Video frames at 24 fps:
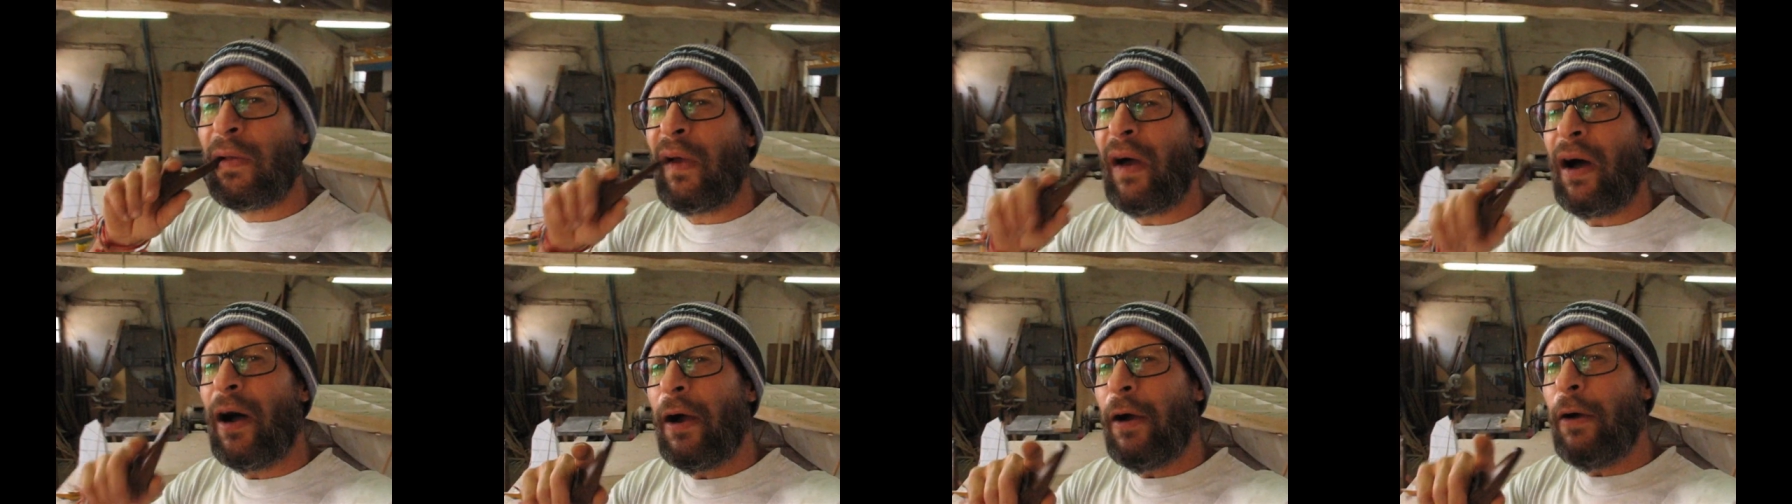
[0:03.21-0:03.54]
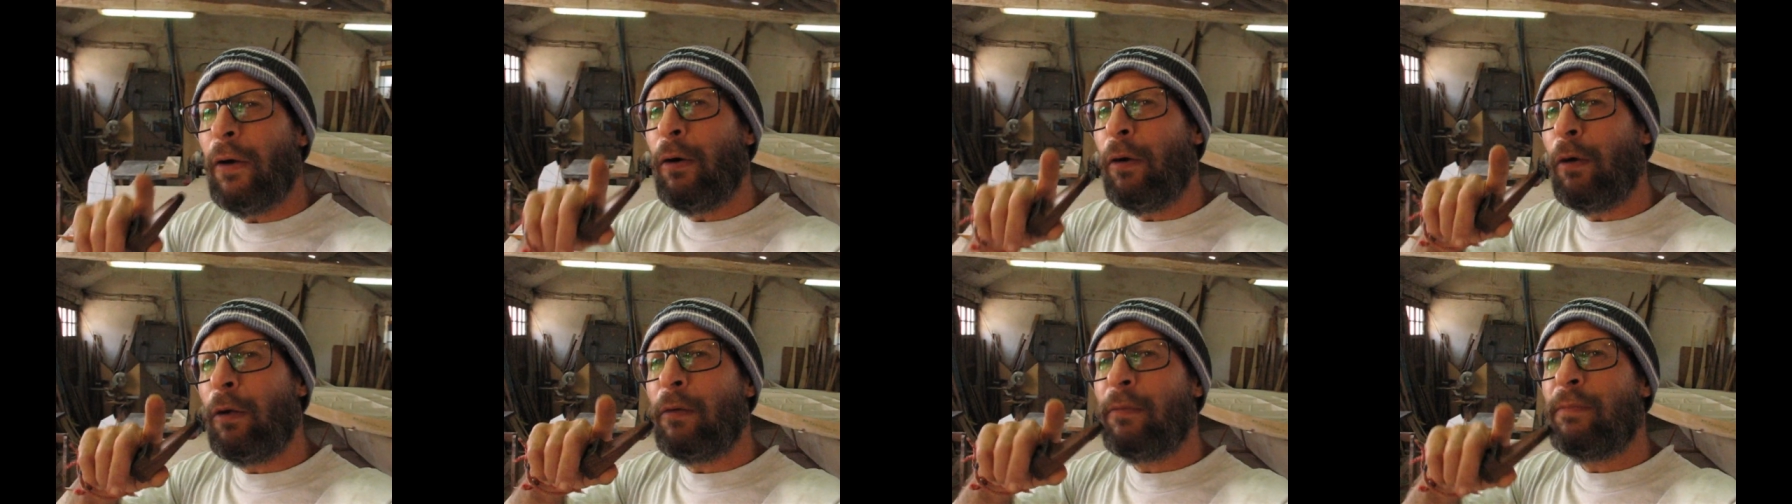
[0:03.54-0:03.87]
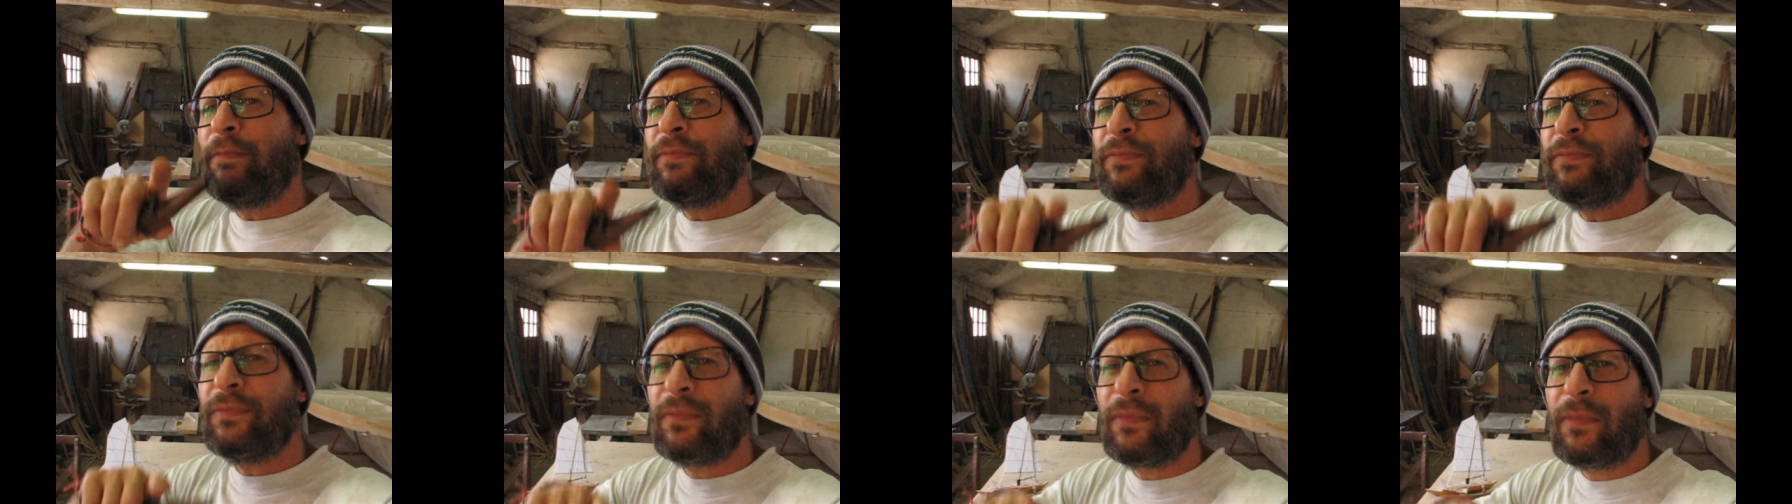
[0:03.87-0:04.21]
Hi all,
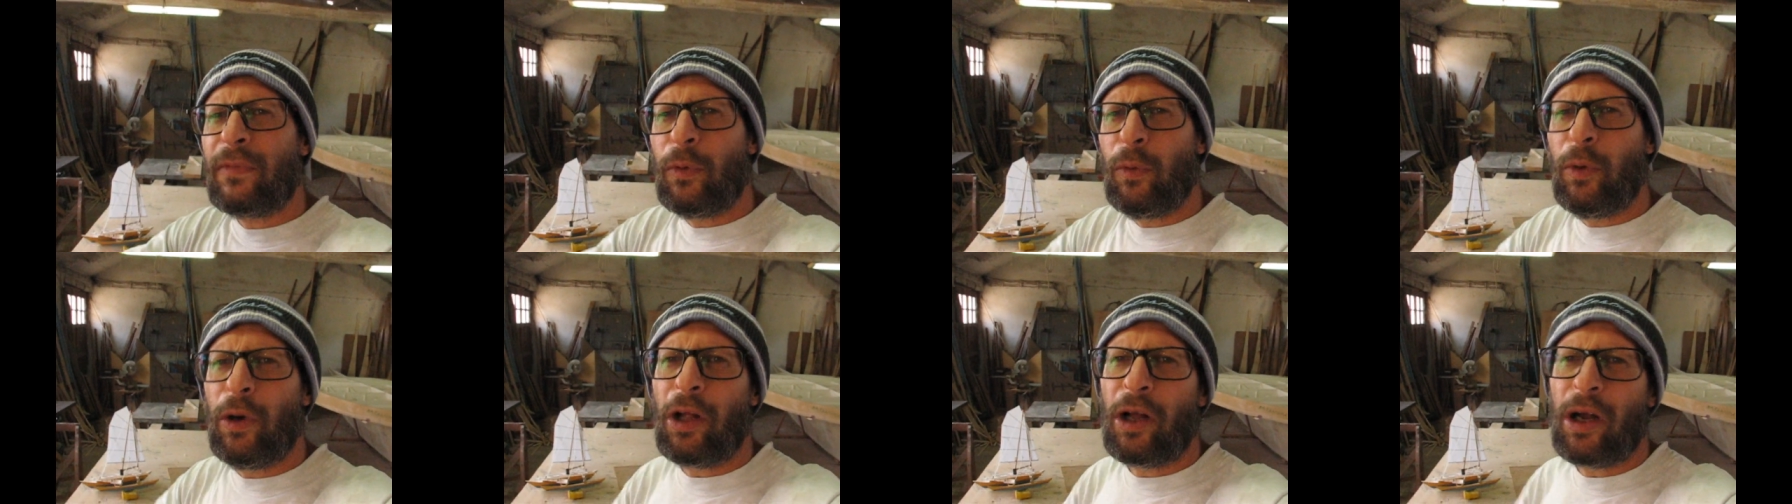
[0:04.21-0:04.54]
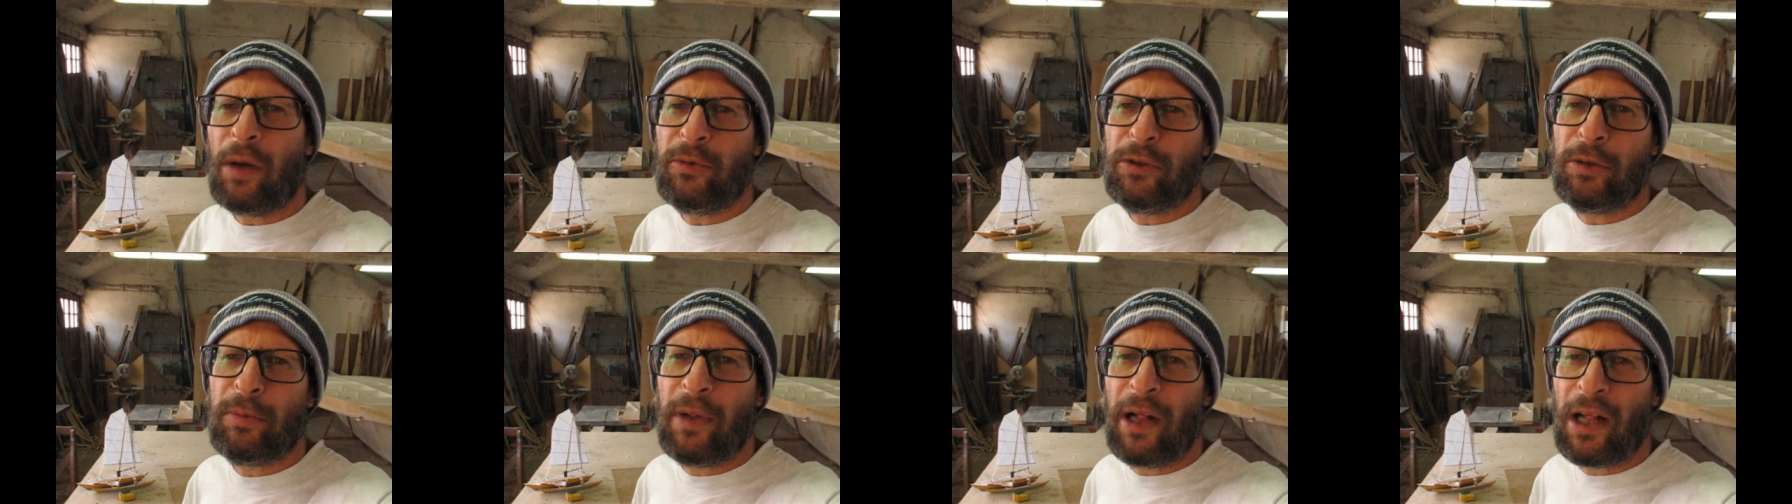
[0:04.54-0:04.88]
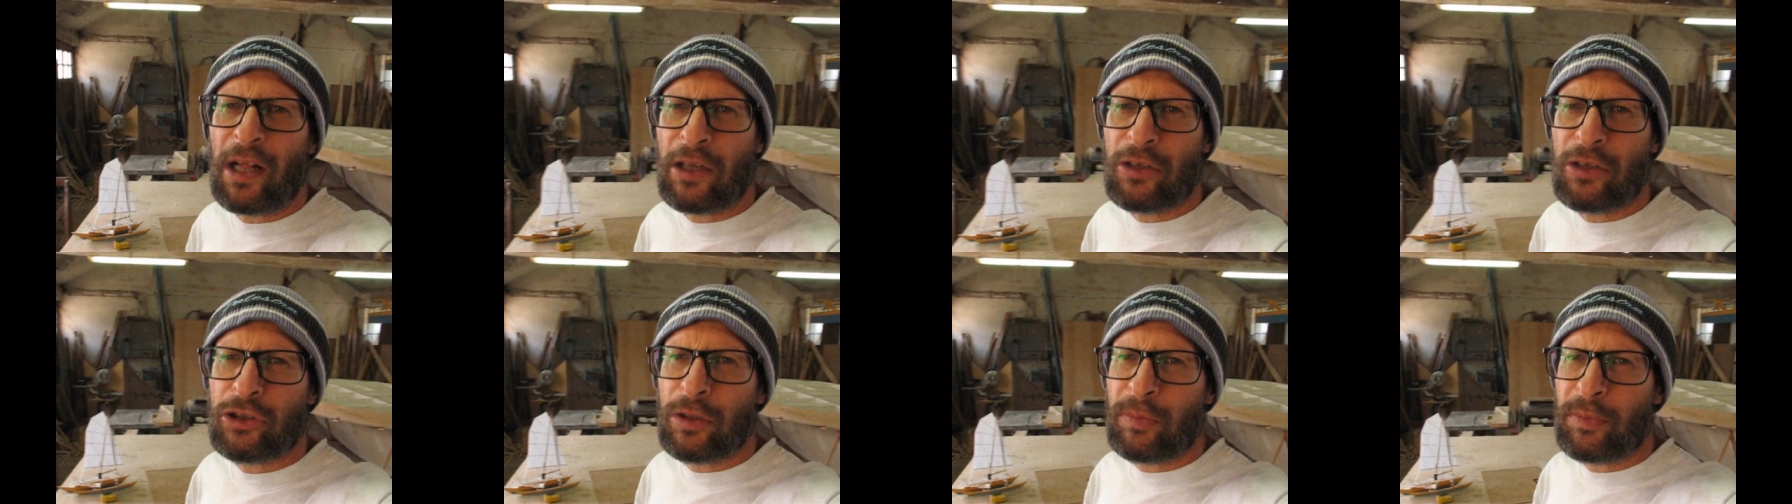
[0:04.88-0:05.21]
welcome to
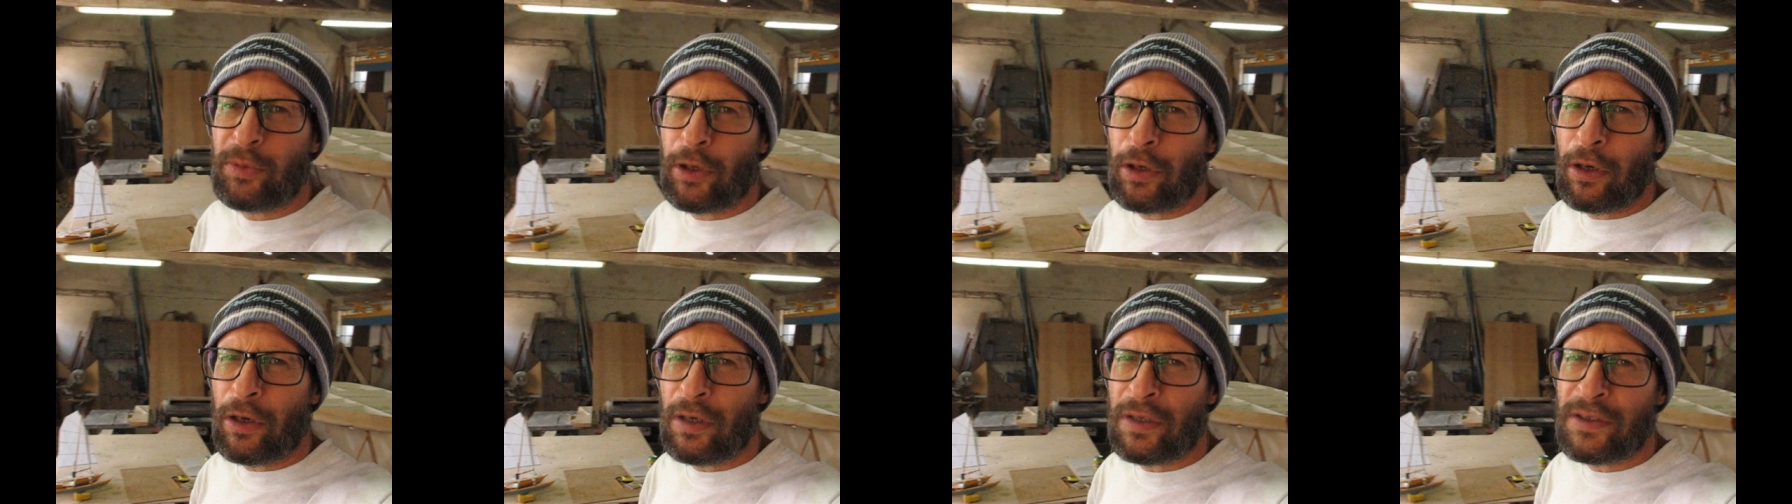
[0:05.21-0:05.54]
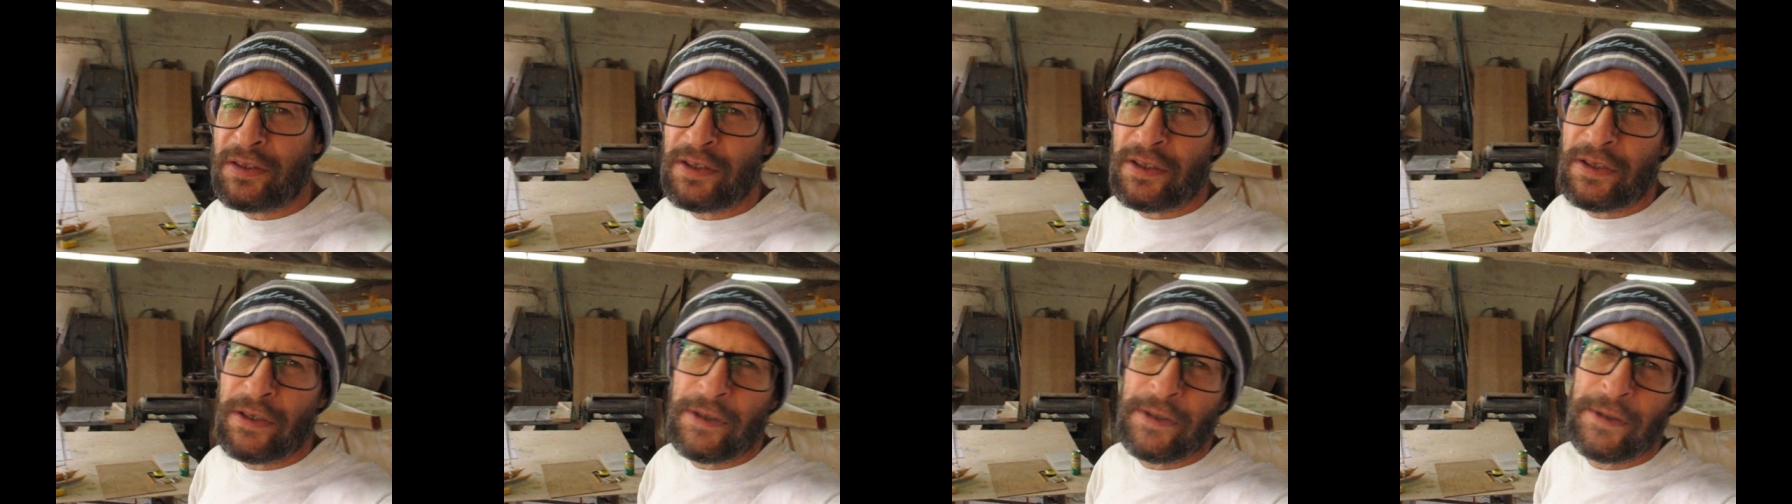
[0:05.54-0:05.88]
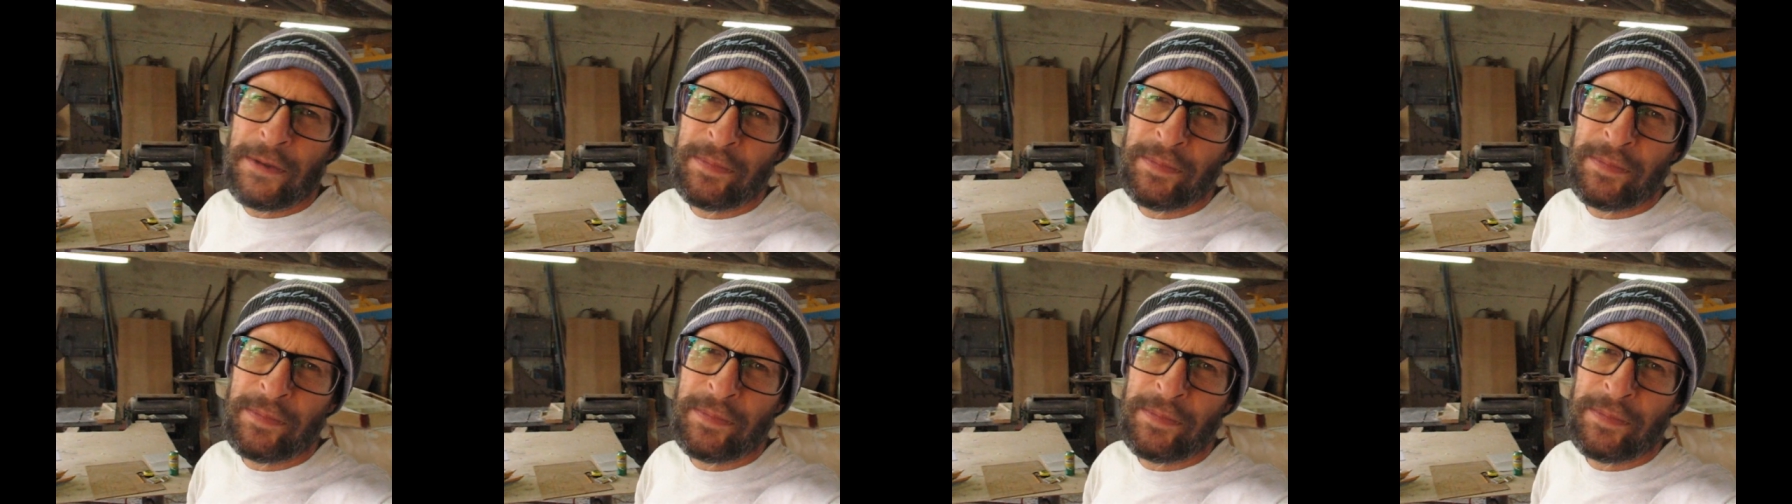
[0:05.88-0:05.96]
Balkan Shipyards.